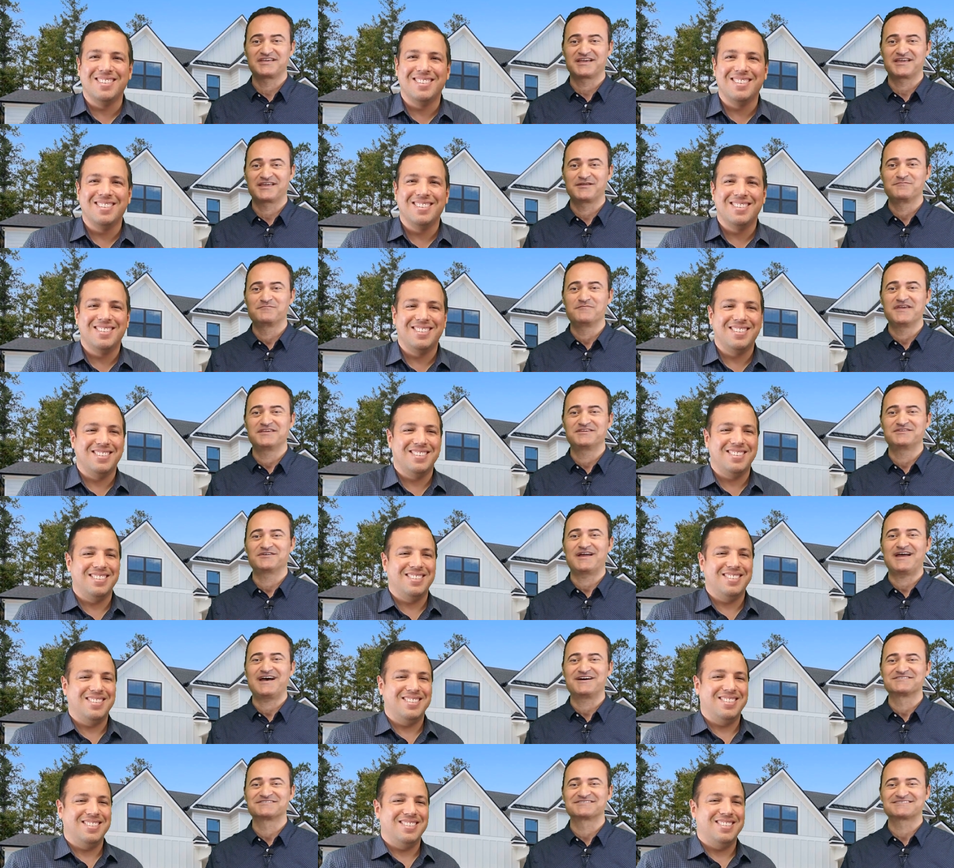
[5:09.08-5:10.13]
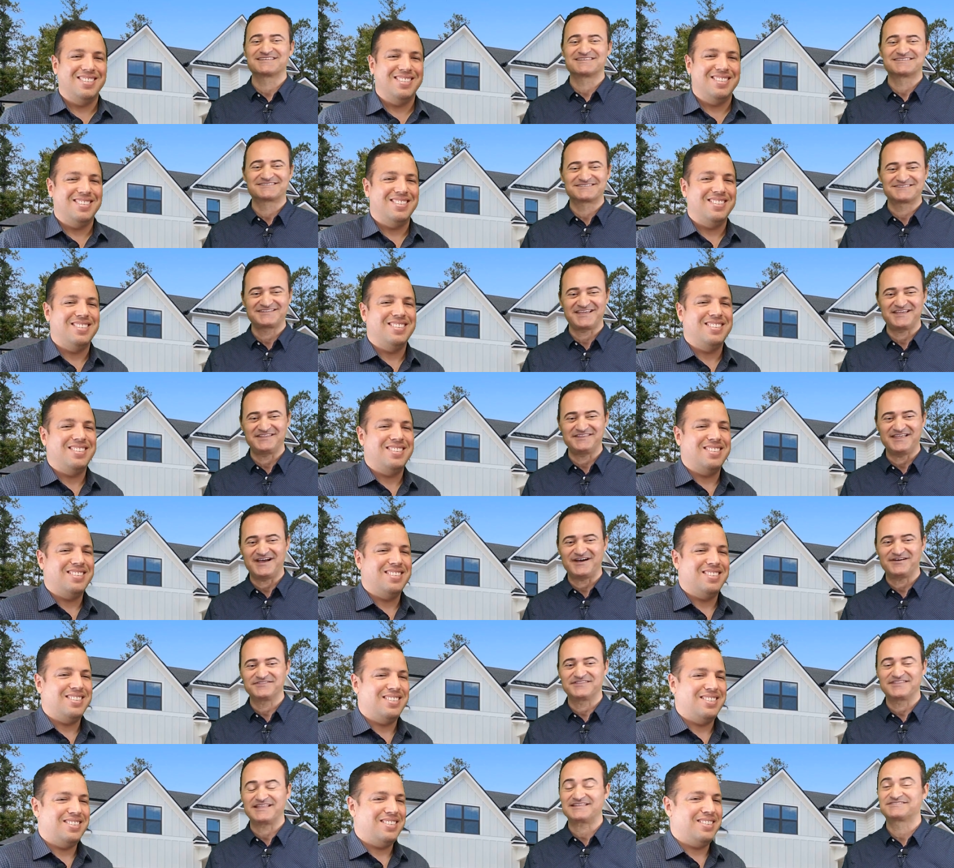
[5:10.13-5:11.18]
Speaker 1: that can make your house stand
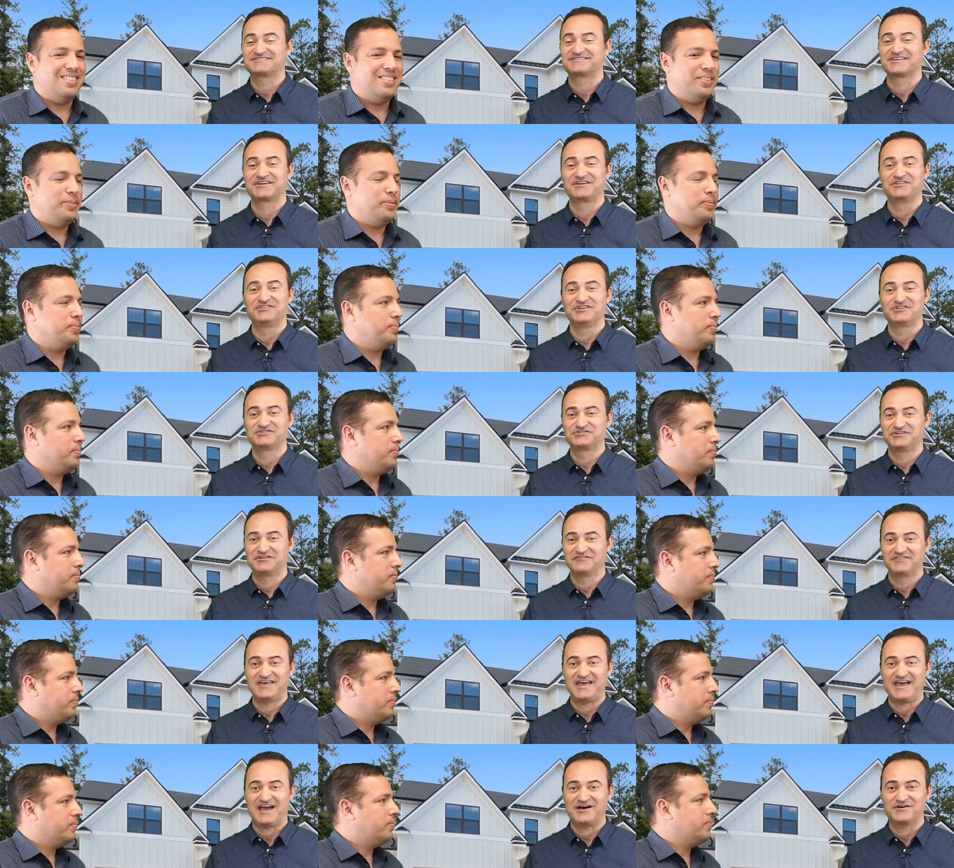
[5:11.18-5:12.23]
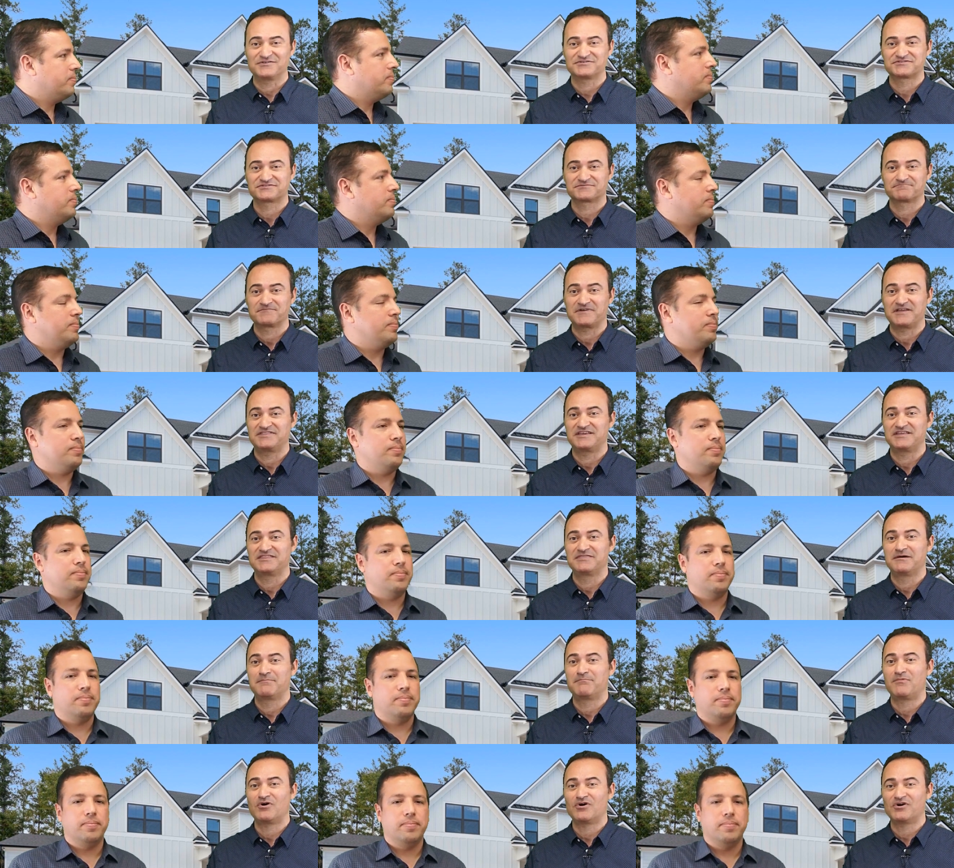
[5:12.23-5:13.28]
out. That's the condition of the house and then
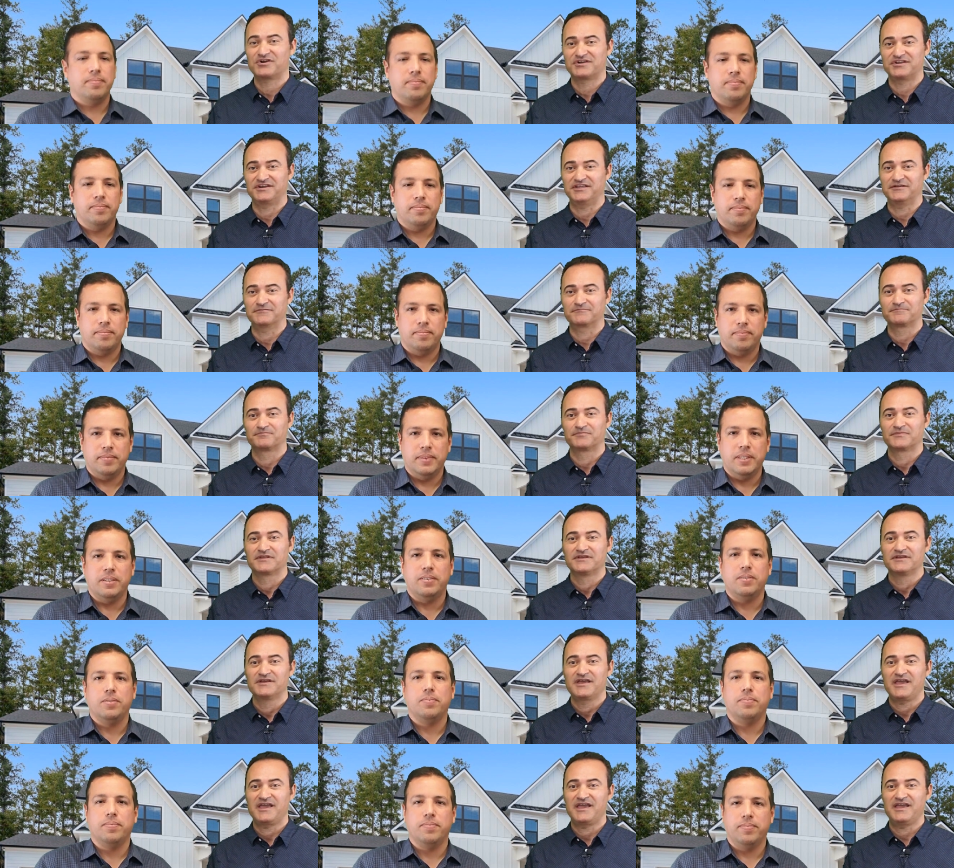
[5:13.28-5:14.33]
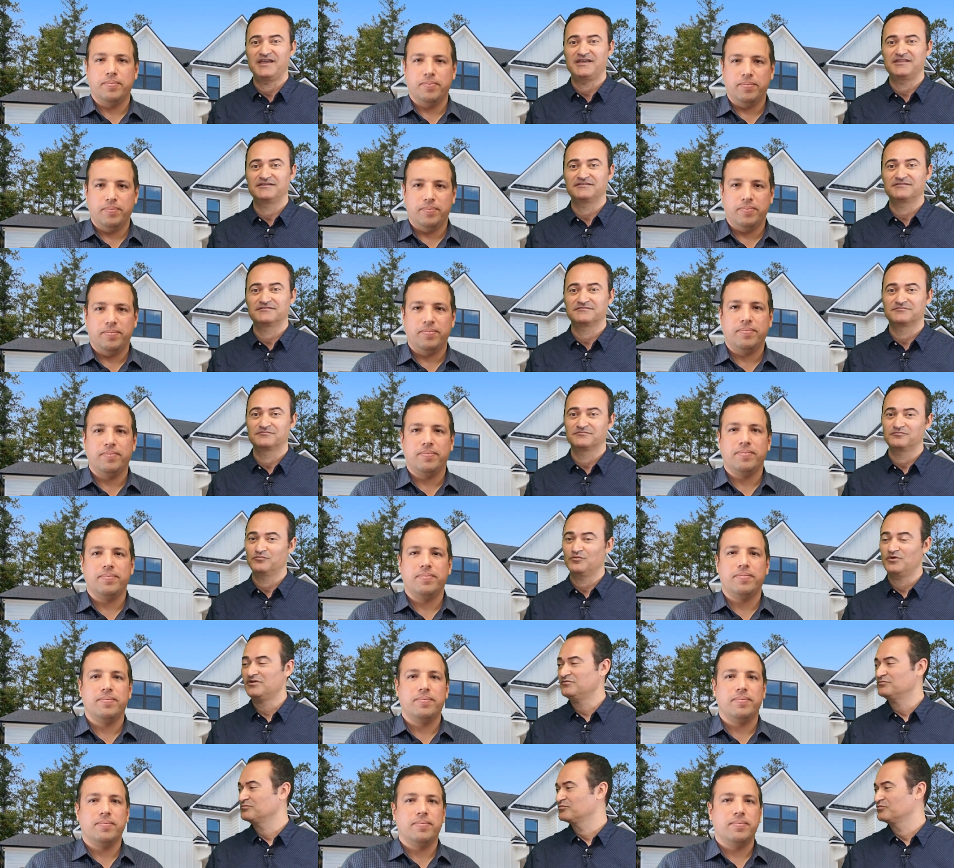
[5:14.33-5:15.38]
the marketing. And
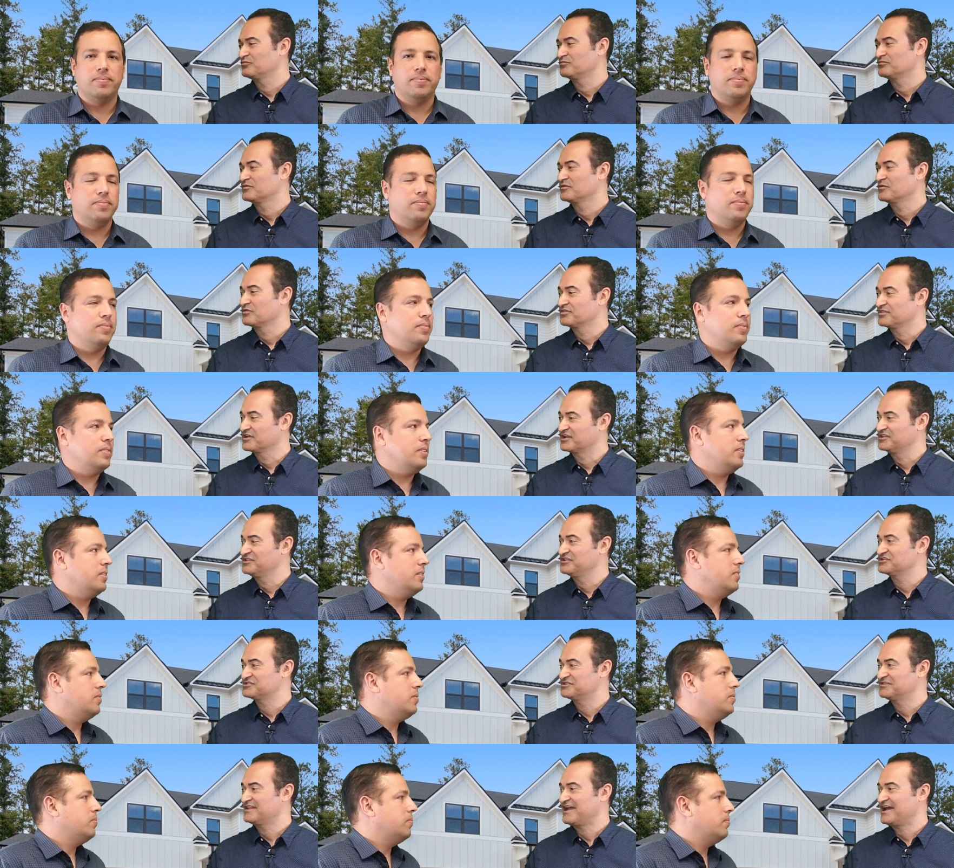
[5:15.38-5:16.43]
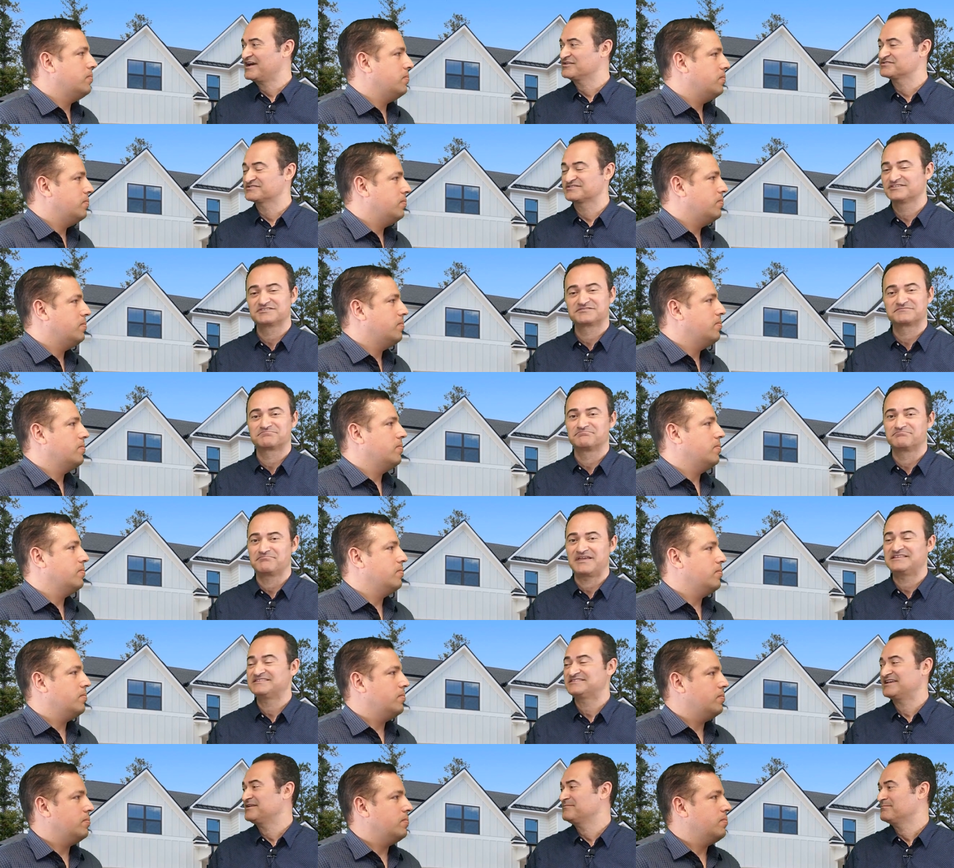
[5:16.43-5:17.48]
well, the condition of the house is
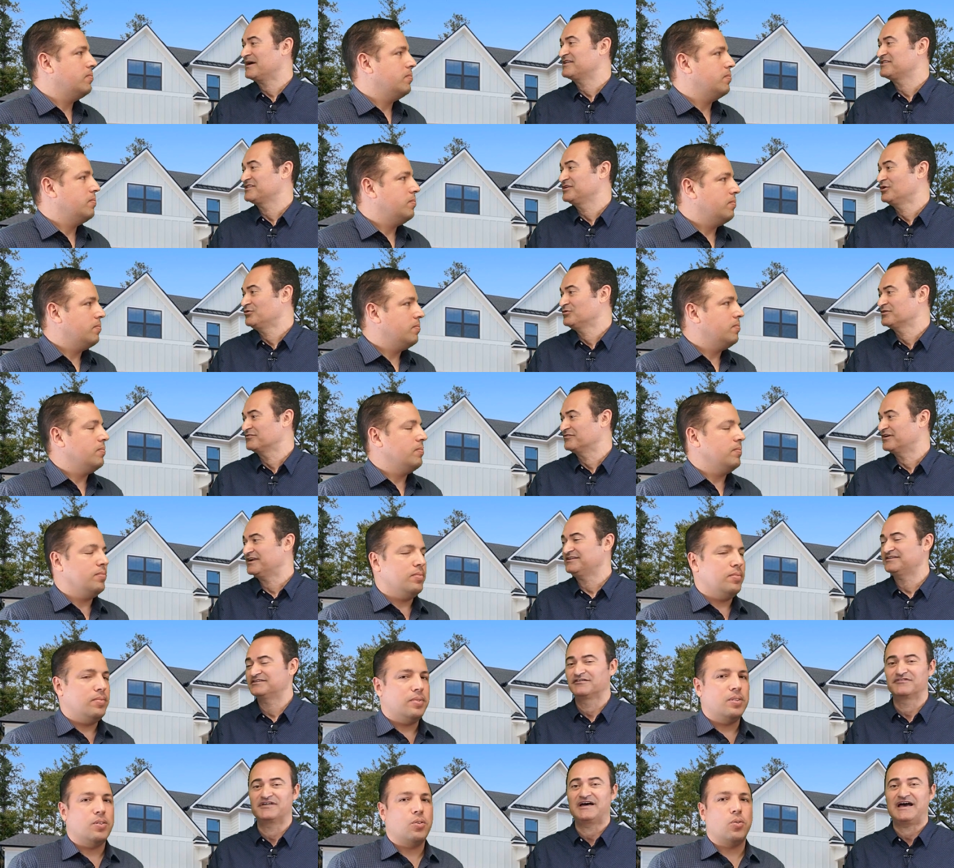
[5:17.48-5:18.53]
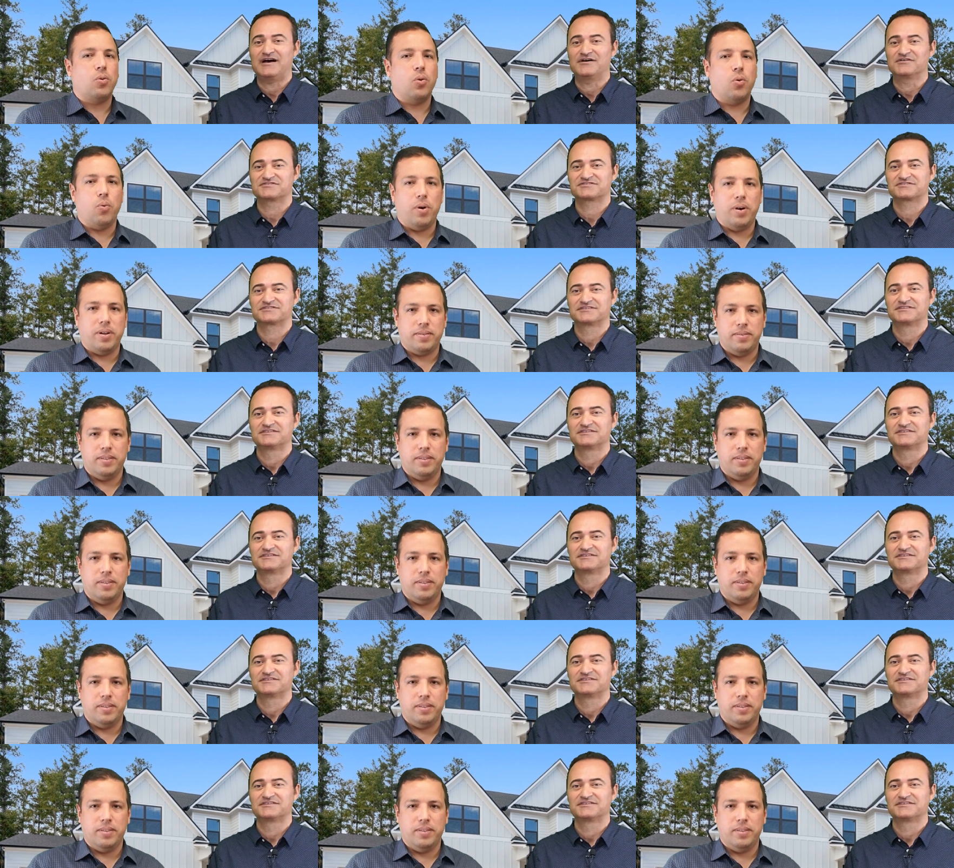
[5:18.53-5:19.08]
maintained by the owner, right, of the house. Correct,